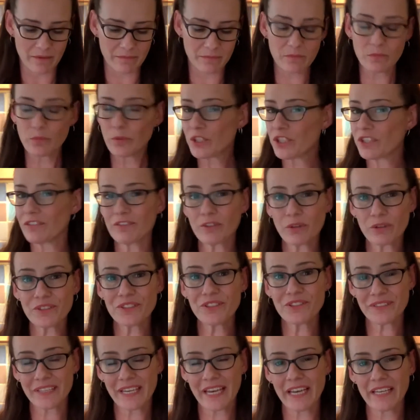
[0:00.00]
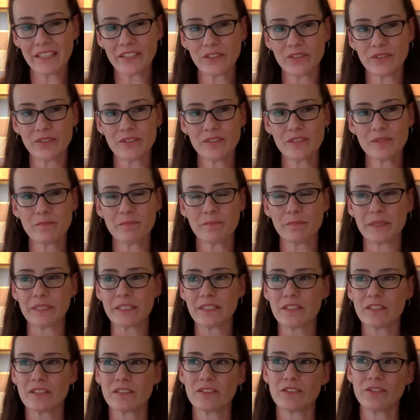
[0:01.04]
which of course you can use, but